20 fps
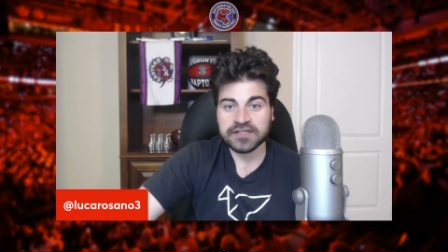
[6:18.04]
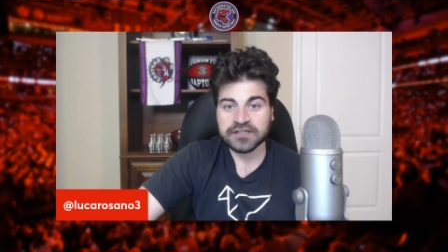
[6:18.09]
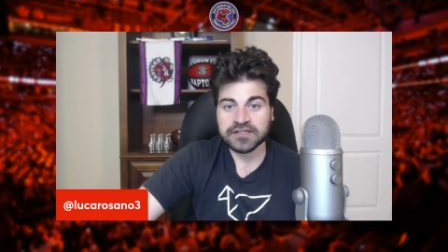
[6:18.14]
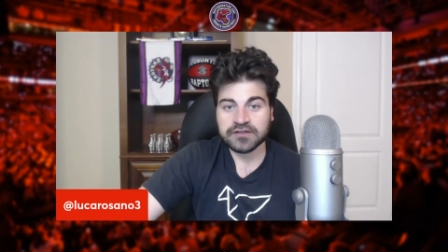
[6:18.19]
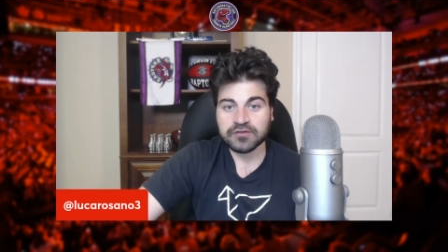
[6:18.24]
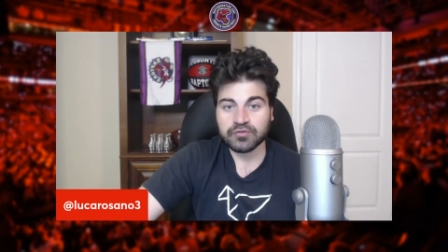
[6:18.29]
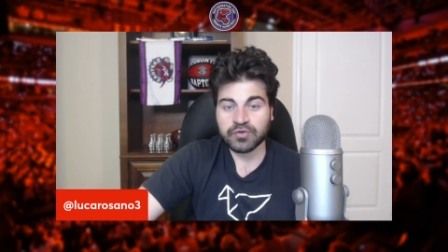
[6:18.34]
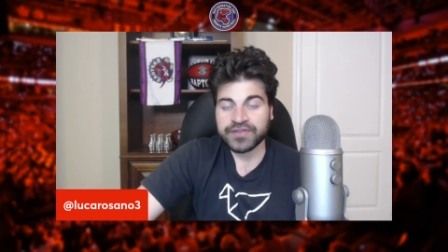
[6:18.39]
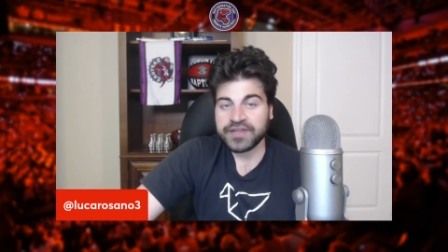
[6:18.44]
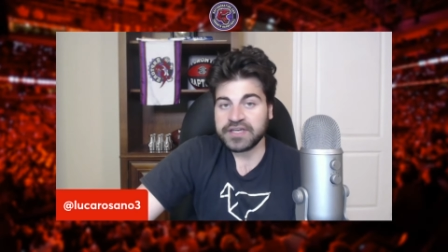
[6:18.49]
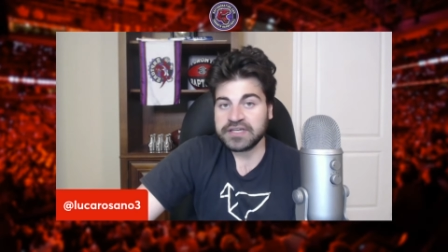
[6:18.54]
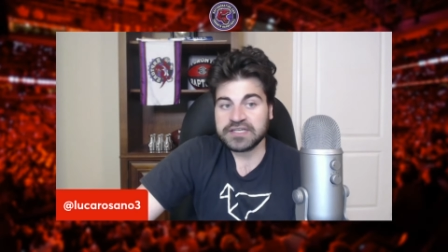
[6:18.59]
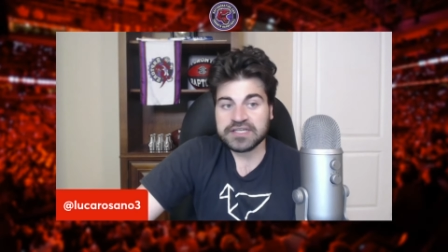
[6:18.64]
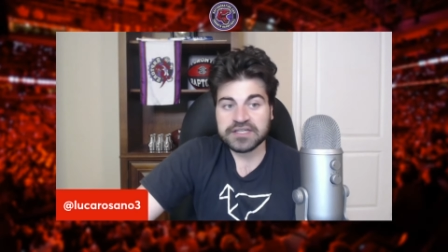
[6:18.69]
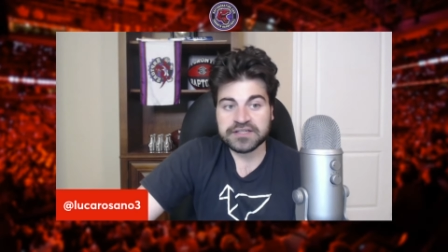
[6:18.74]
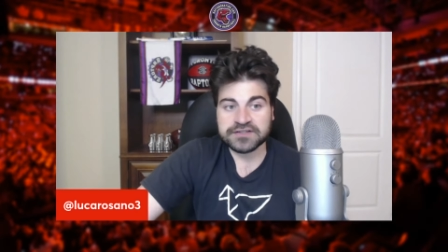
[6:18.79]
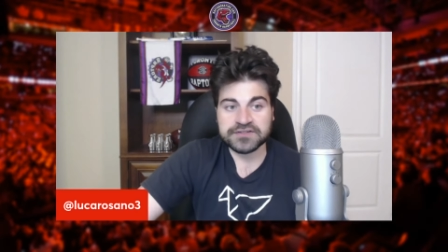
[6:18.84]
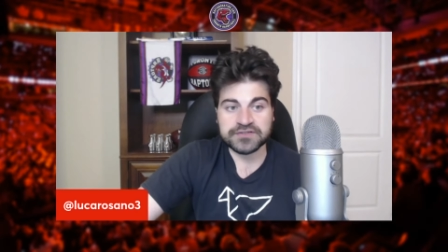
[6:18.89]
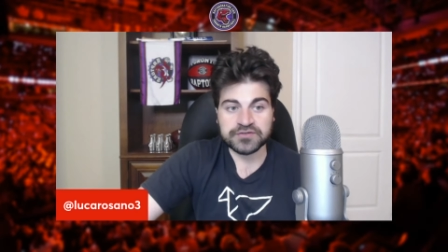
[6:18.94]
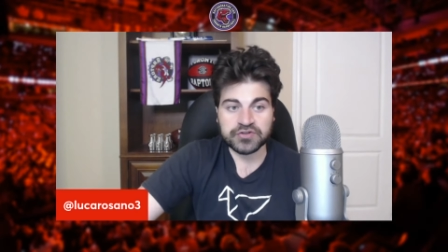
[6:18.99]
when they
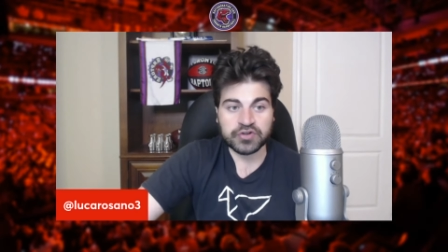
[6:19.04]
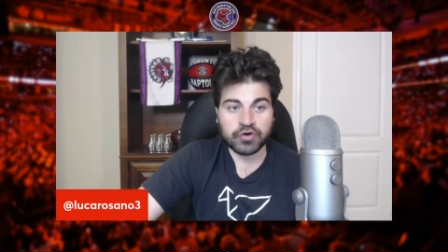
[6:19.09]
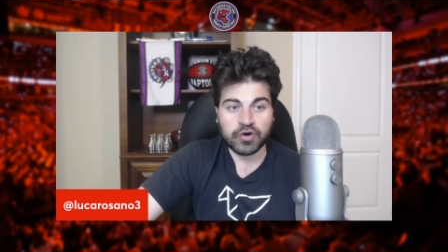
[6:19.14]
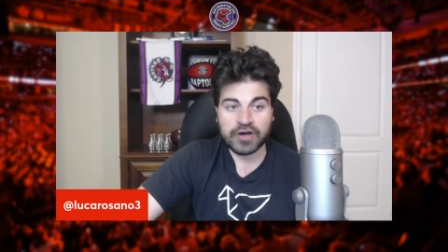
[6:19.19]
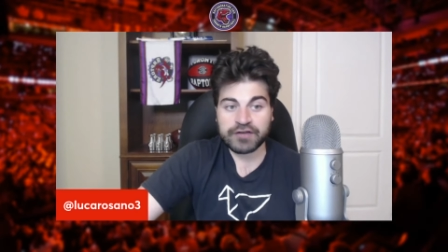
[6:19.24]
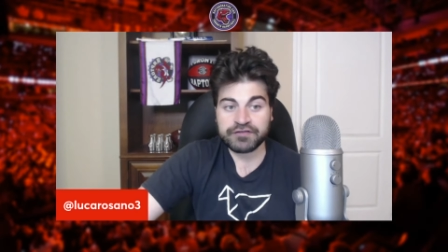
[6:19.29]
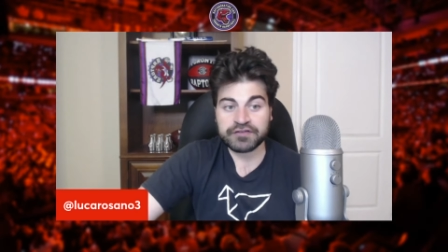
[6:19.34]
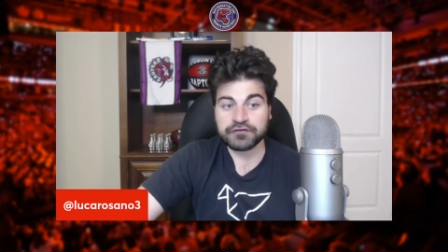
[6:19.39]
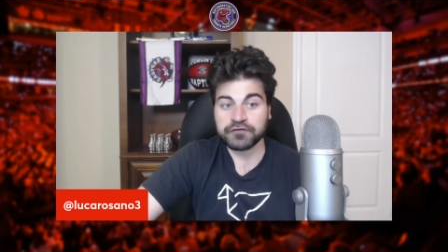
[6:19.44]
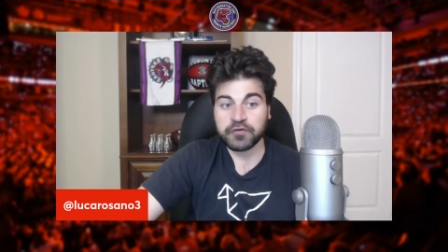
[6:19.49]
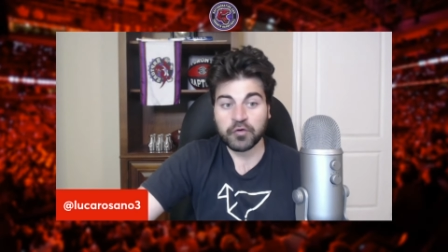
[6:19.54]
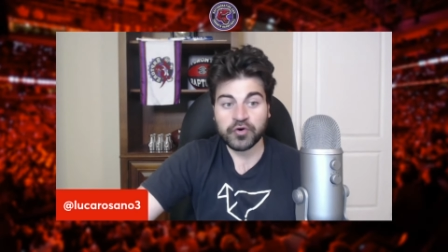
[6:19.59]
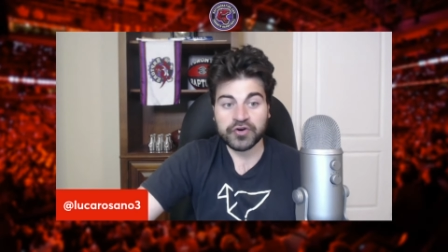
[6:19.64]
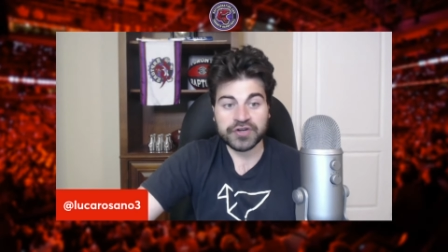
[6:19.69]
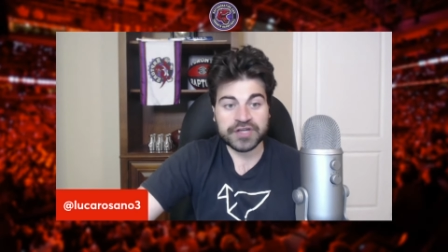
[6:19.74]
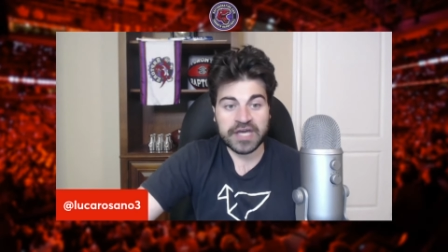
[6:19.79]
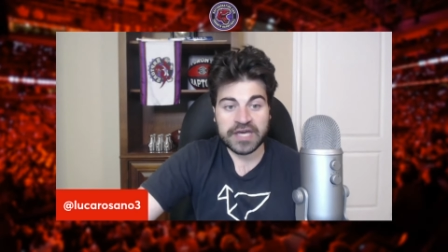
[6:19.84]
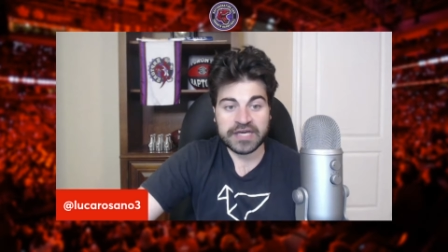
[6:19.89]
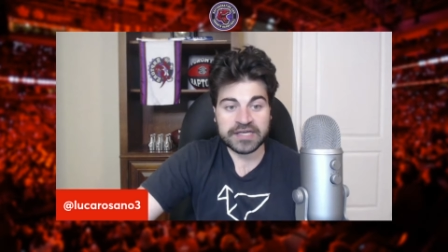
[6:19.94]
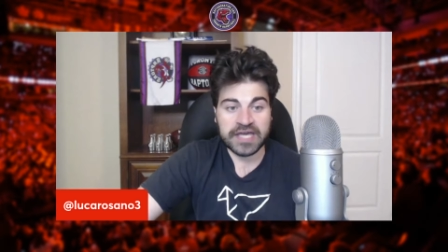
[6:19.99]
needed to. You know, Evan
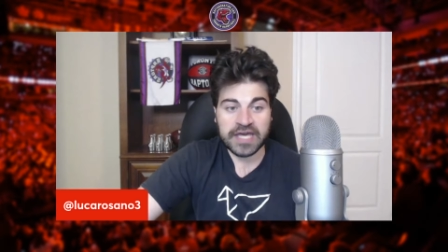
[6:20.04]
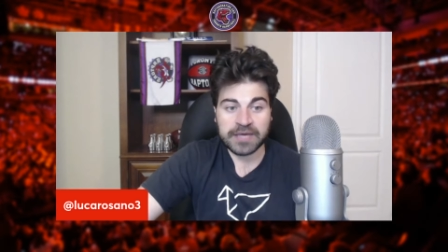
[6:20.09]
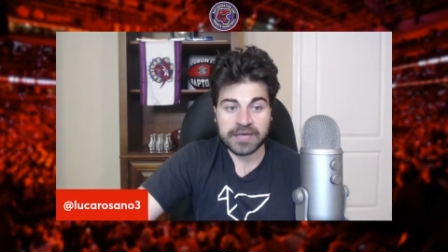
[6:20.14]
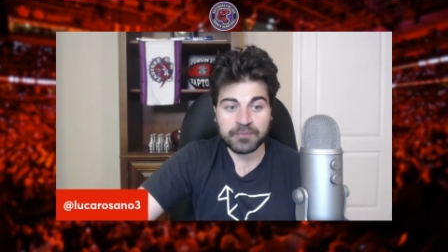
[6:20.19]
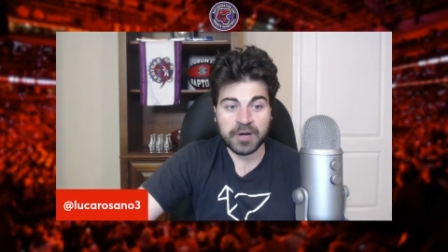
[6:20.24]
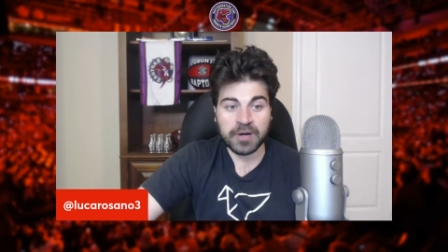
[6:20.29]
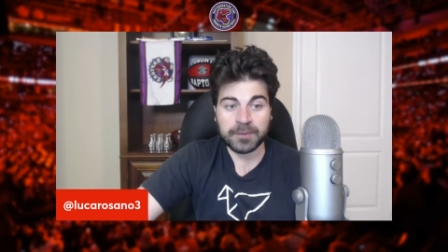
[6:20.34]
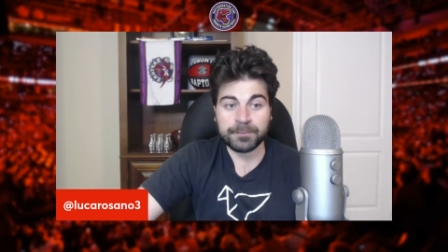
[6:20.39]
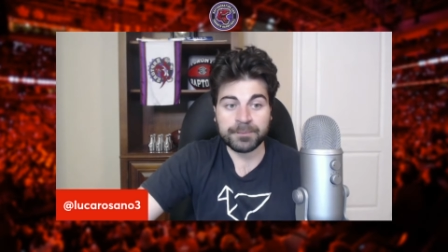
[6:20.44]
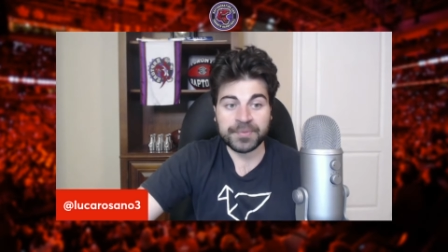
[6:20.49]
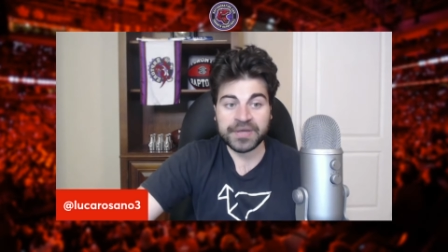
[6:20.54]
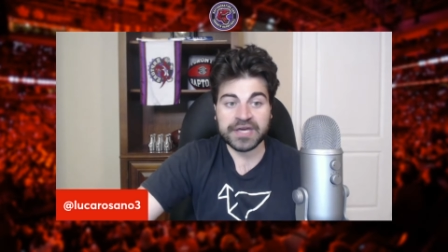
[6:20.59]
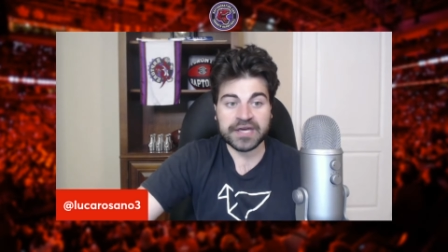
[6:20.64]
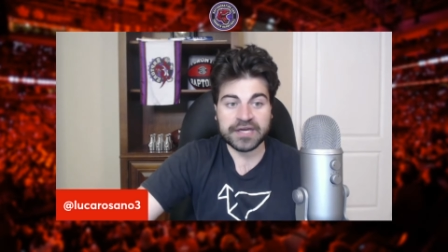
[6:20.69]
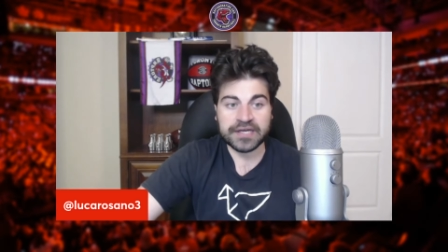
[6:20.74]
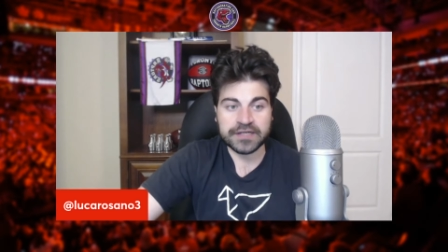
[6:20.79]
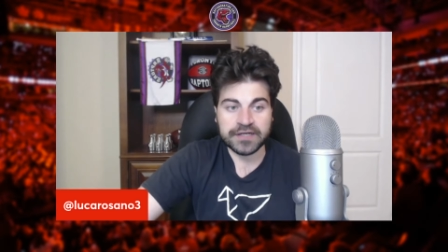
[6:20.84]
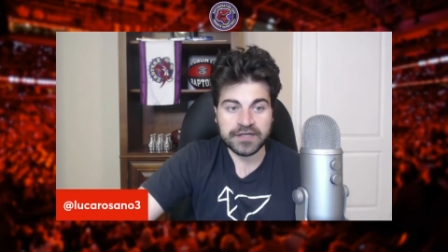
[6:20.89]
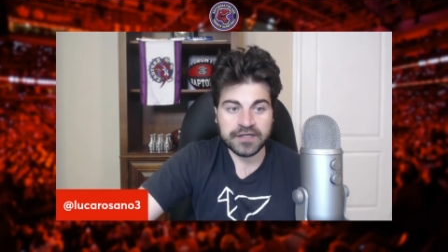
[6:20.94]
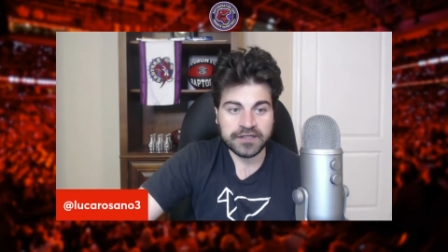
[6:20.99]
Fournier came up
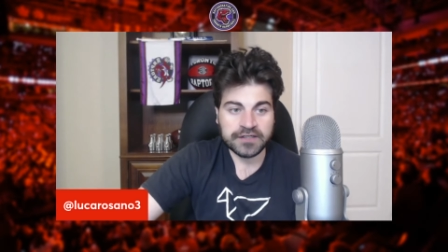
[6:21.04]
big